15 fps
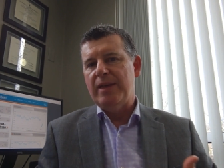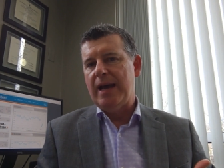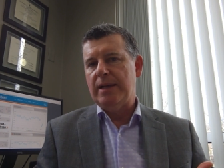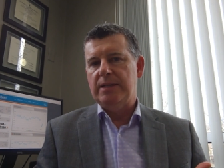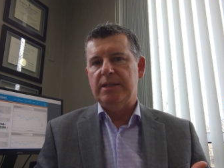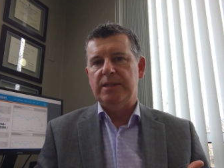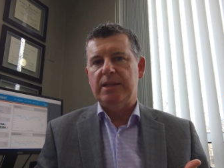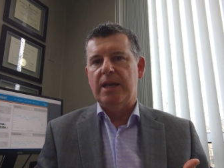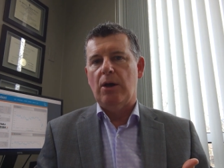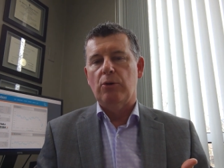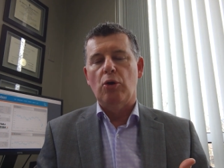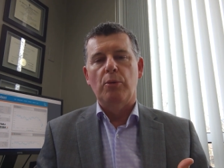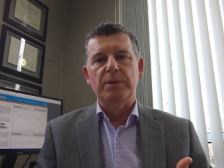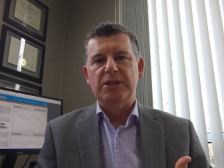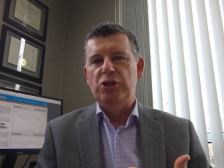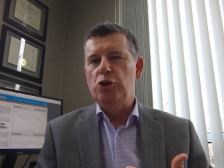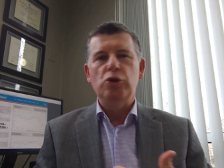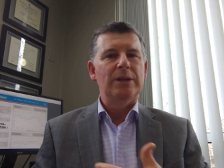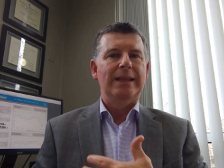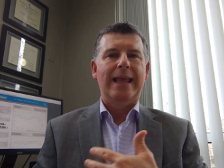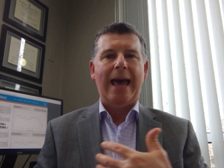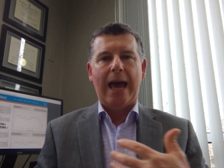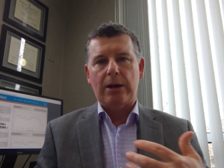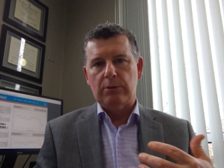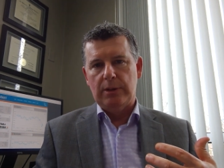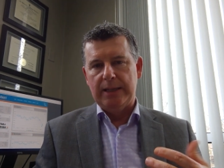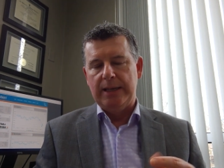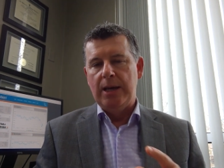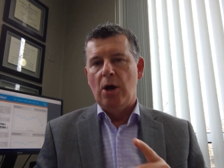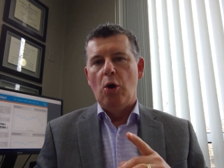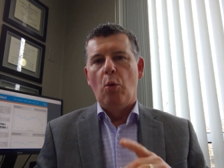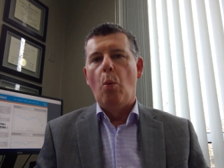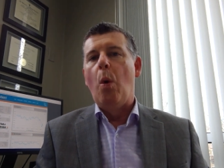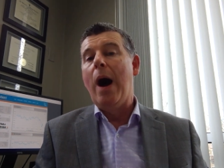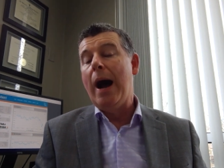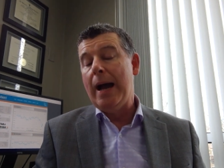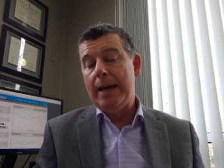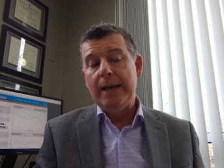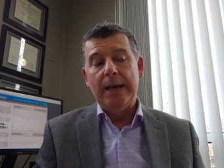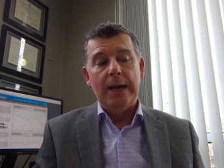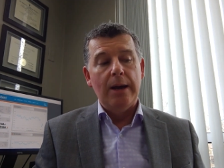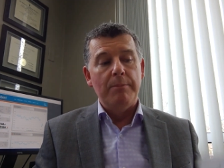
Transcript: that discount almost unilaterally. Why?